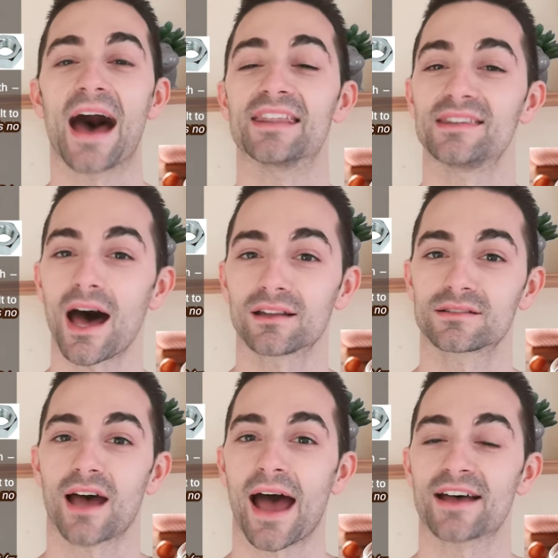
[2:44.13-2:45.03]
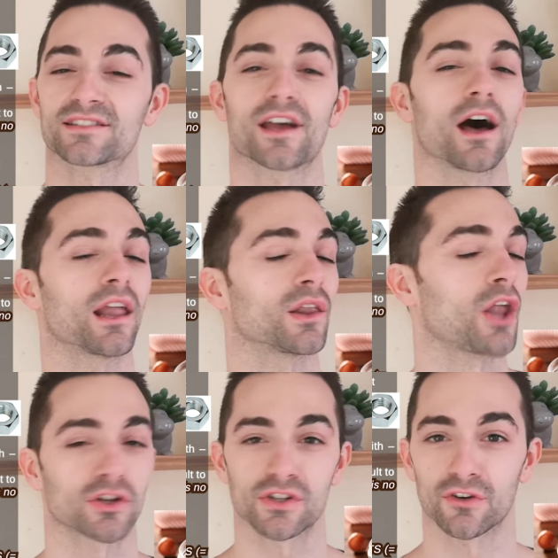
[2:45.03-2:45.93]
And nut has a
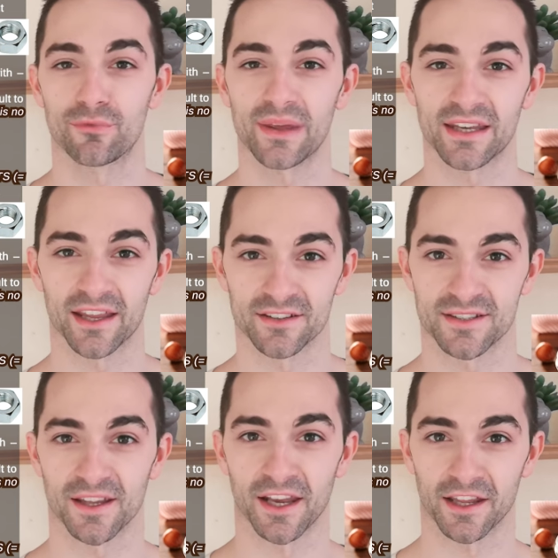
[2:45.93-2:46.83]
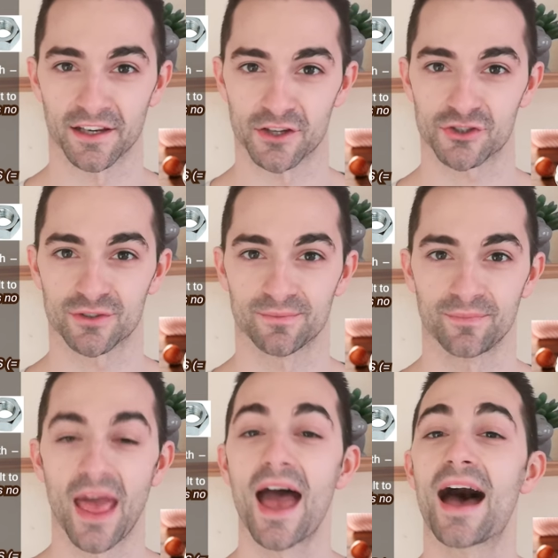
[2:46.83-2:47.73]
lot of meanings in English.
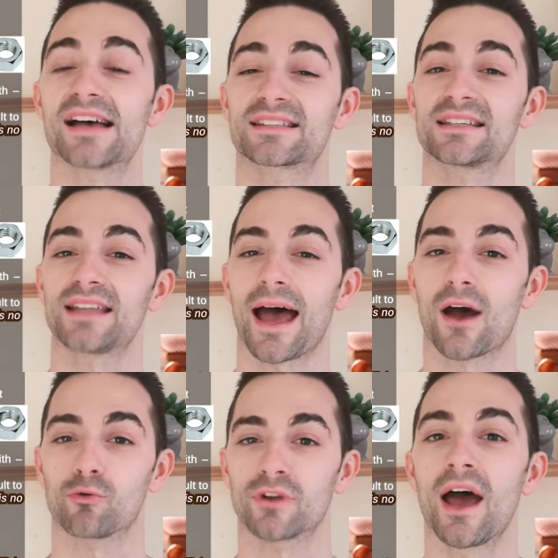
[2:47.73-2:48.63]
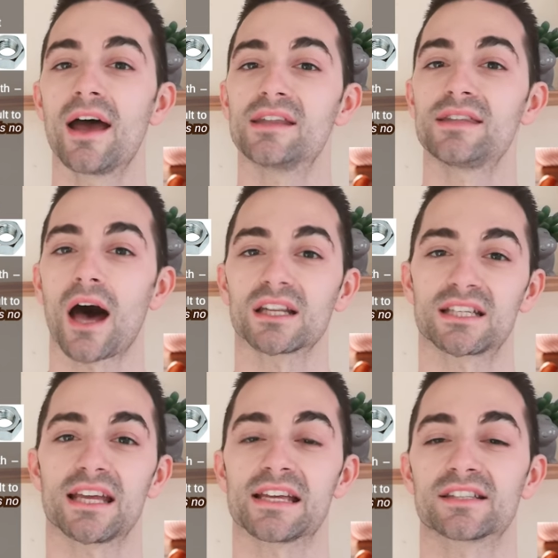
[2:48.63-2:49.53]
As a noun,
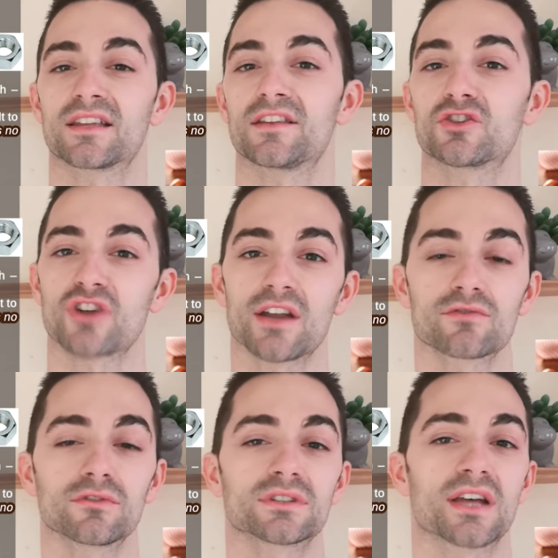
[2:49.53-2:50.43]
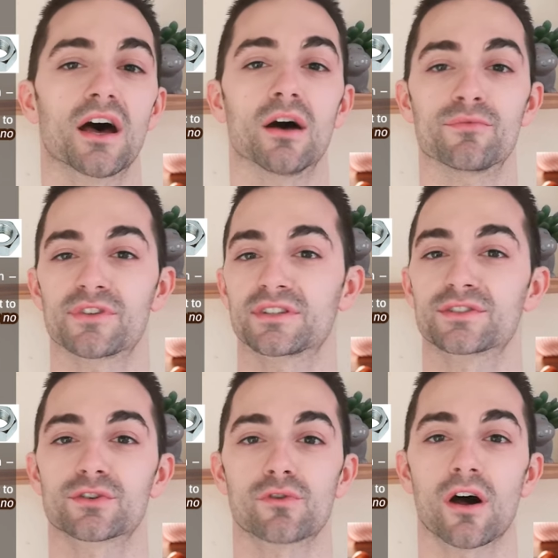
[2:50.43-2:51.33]
nut is the general term that
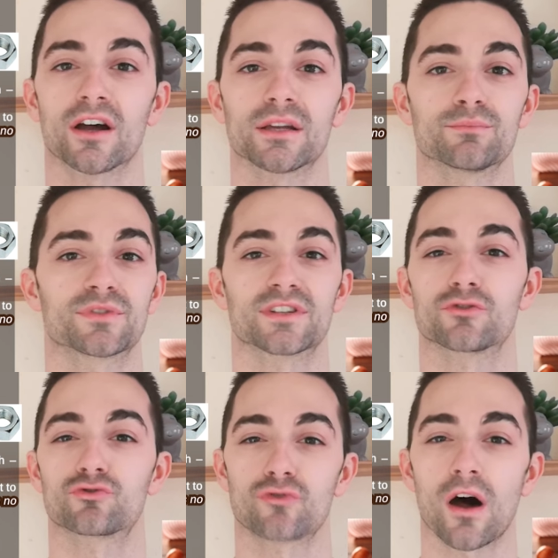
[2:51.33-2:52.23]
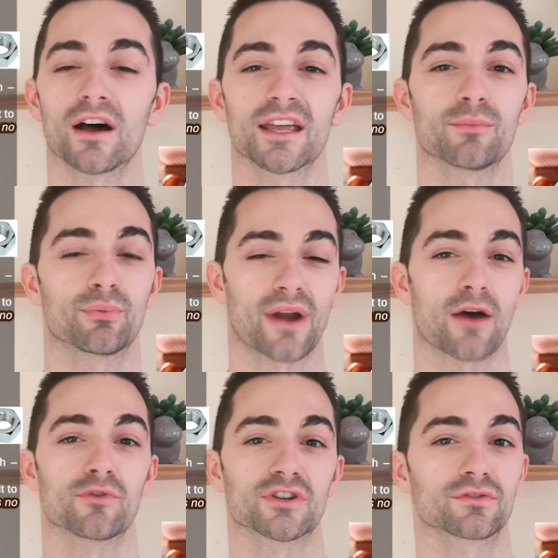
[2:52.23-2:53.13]
describes dry,
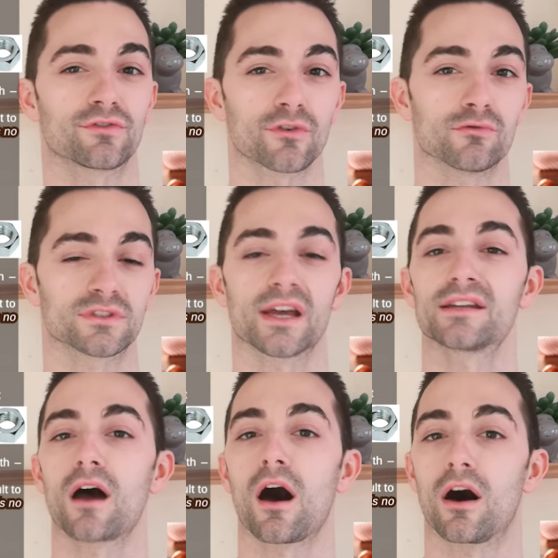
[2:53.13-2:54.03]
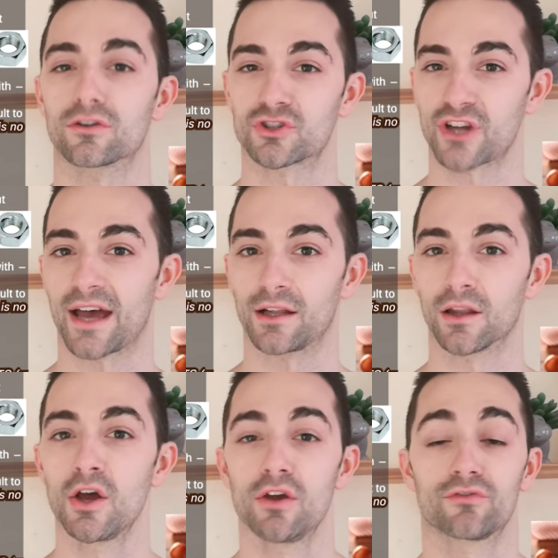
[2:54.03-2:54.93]
brownish fruit in a hard shell.